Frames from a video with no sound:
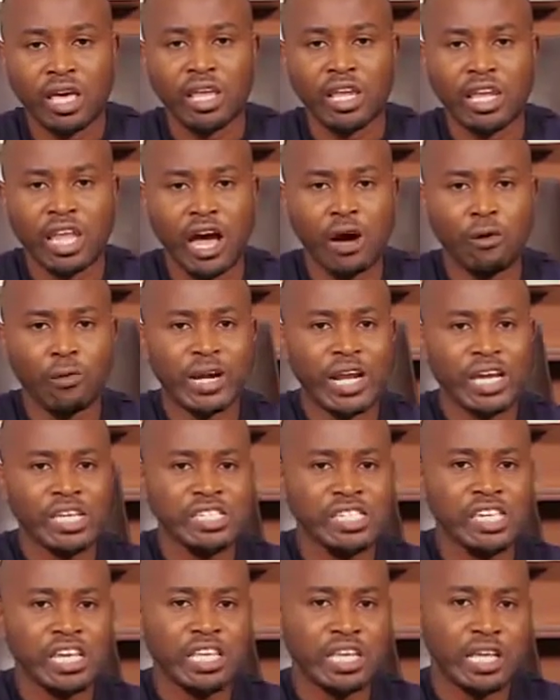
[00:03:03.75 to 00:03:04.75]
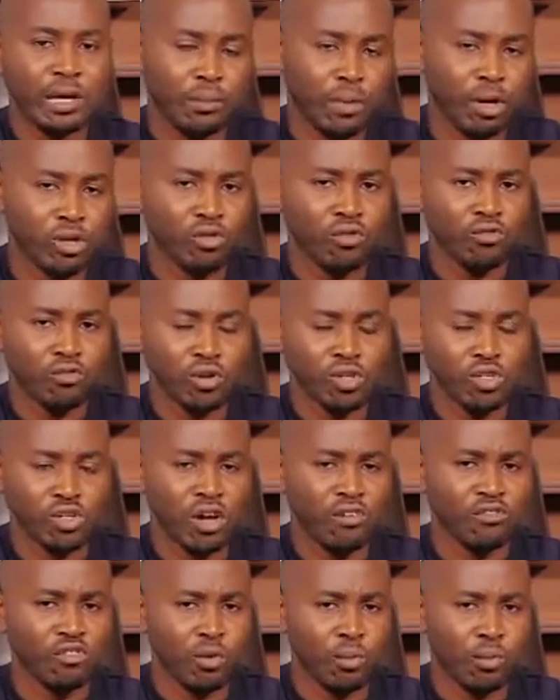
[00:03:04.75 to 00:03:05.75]
Now when I say the amount of words you
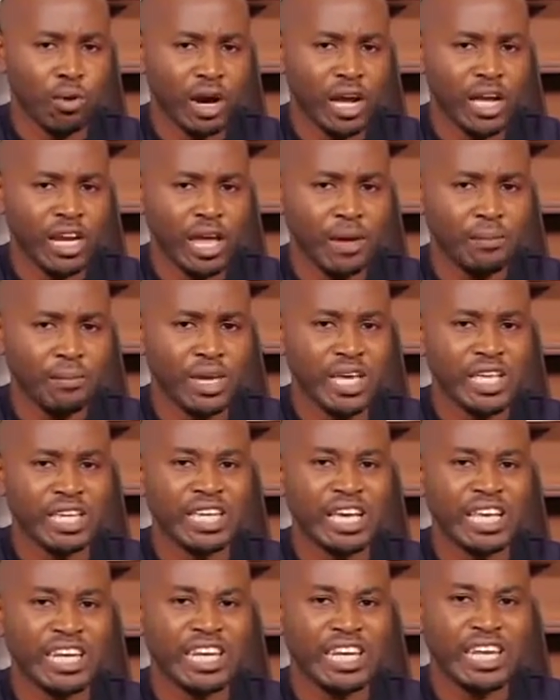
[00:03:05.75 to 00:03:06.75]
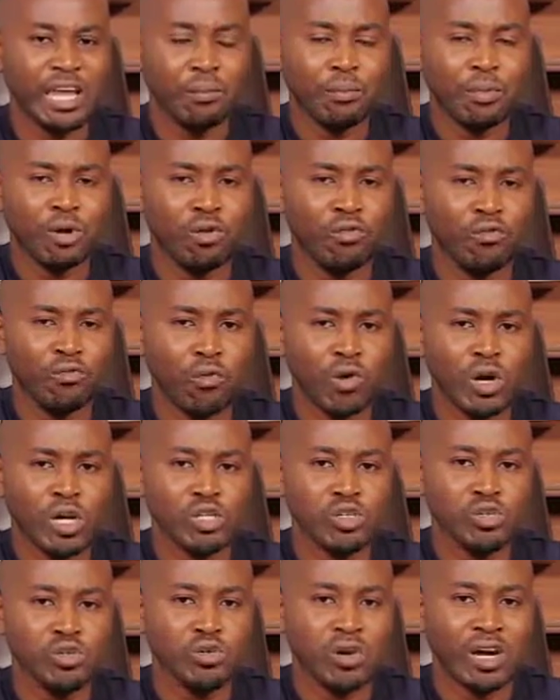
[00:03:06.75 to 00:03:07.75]
have in your pocket, I mean the number of
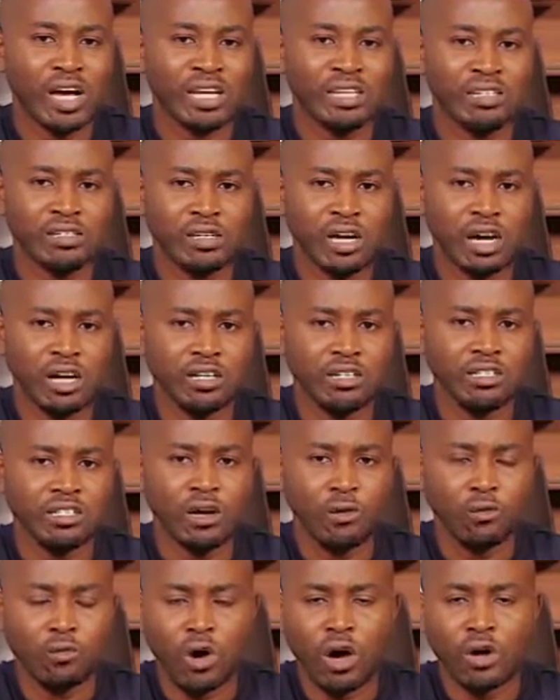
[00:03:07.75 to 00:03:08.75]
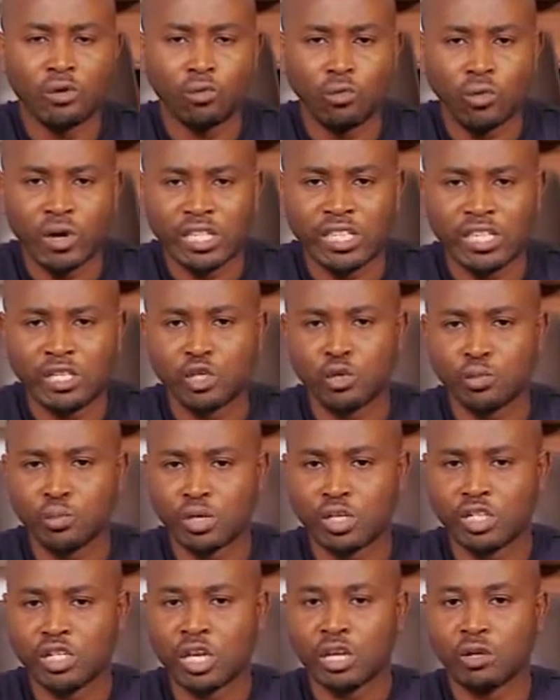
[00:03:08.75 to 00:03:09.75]
words you can dangle around with,
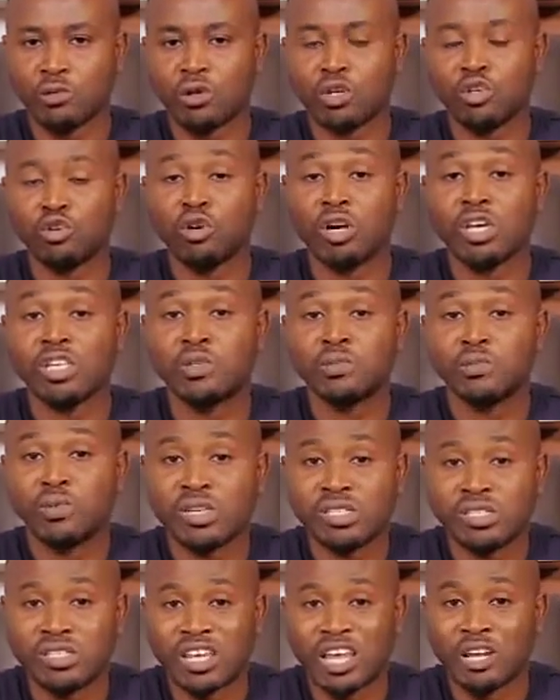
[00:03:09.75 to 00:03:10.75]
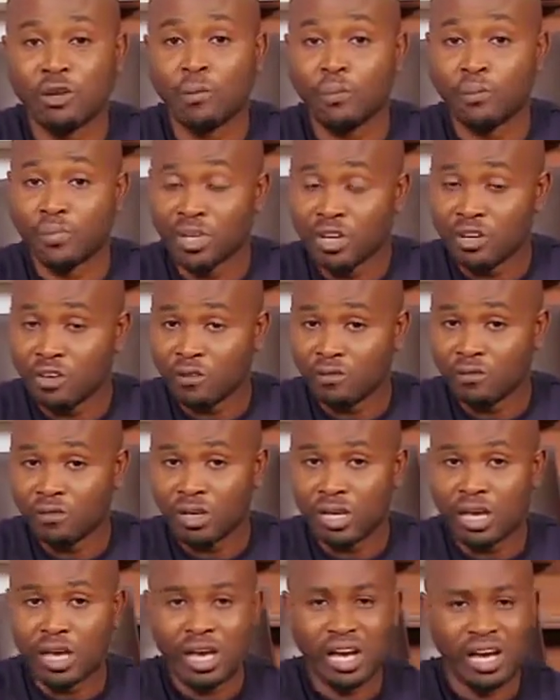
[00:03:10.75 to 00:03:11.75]
especially when you are expressing an opinion,
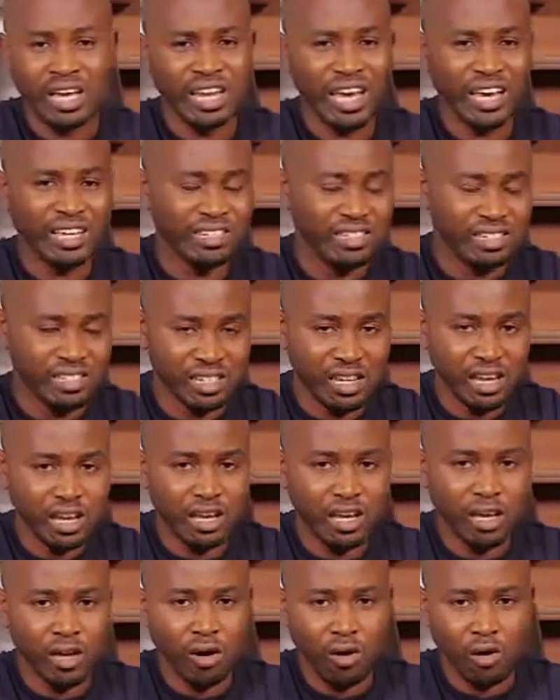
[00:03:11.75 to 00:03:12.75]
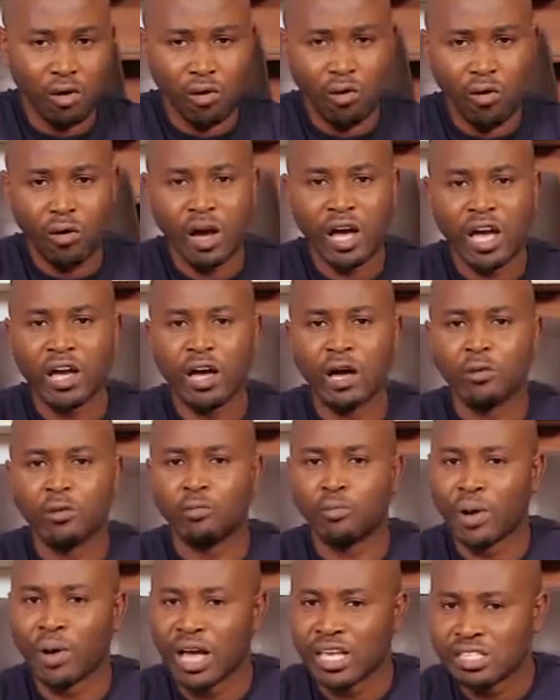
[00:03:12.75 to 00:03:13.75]
an idea, or
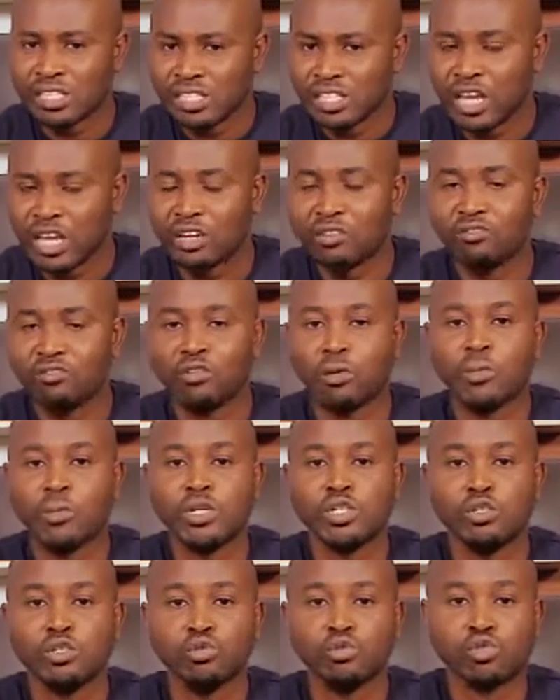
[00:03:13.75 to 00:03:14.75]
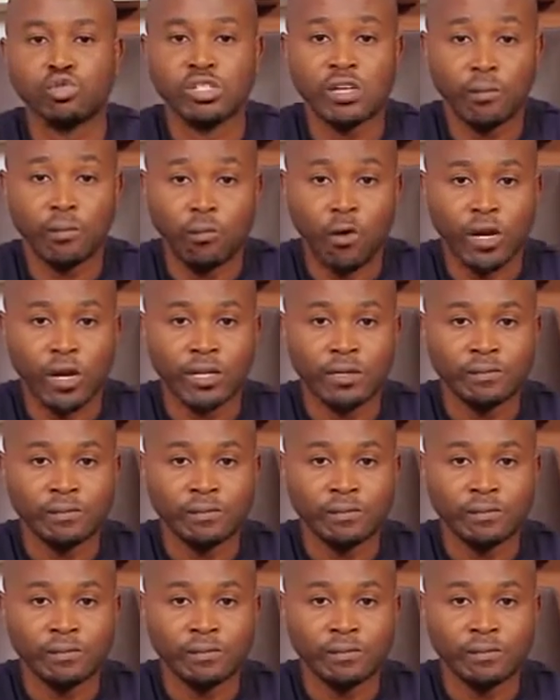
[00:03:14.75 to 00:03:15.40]
passing an information to someone.